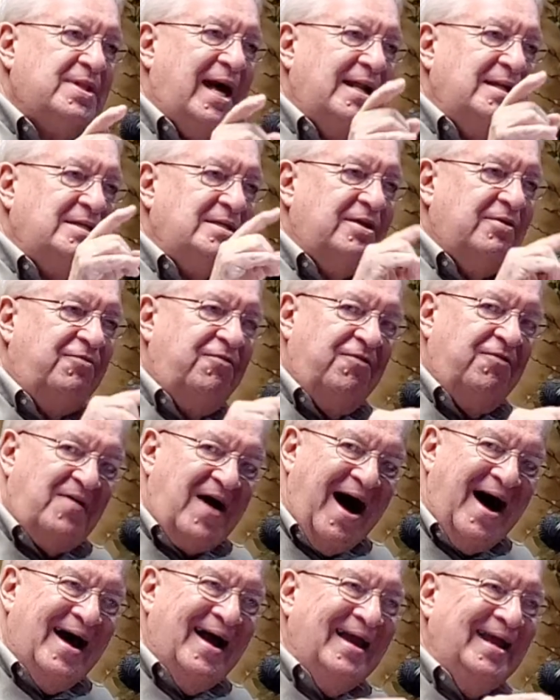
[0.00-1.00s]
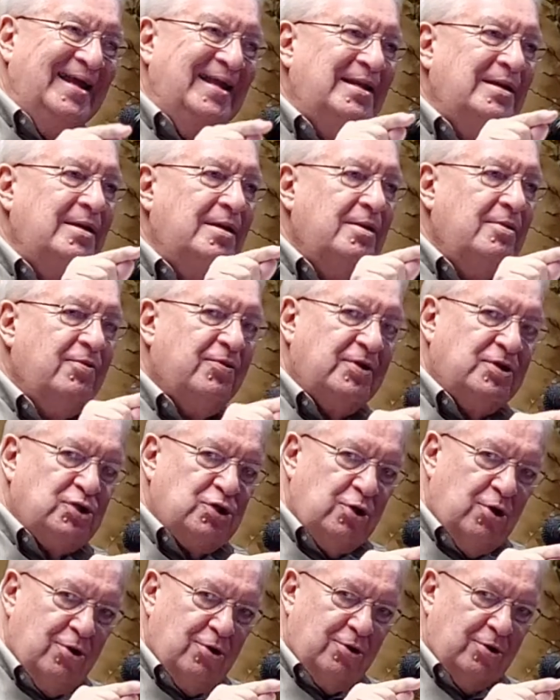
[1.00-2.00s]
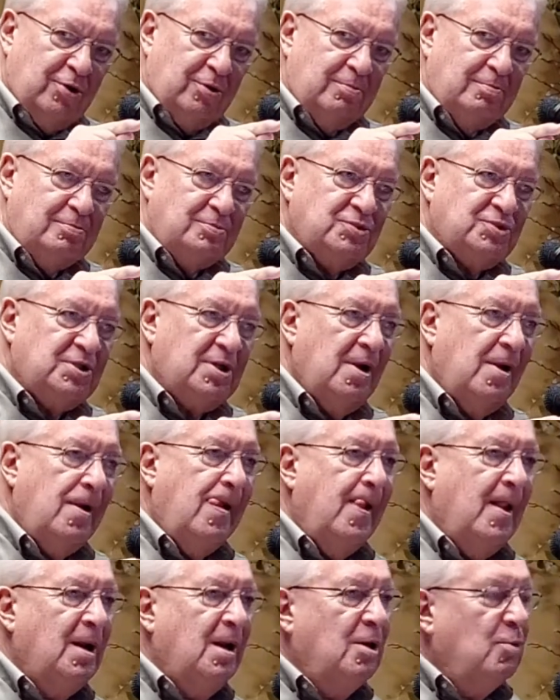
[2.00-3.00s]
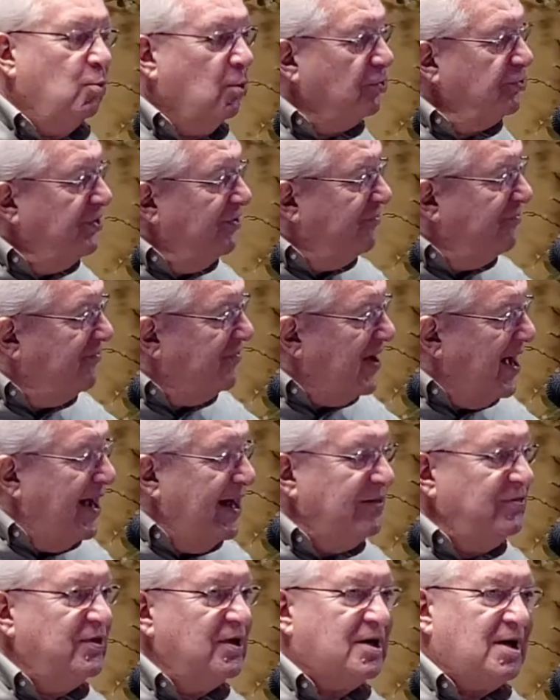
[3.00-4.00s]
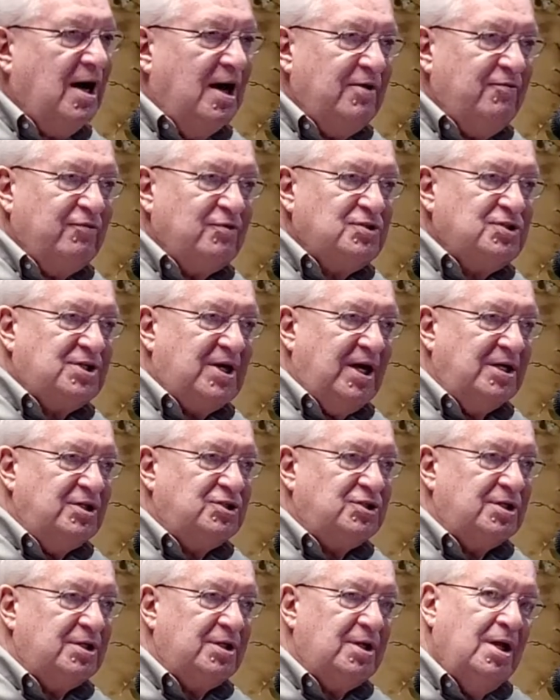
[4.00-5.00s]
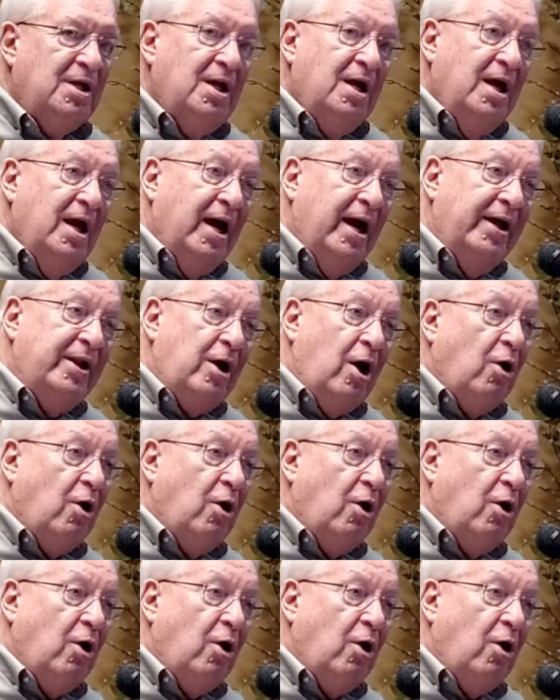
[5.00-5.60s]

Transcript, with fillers: that define the terms will define the conversation and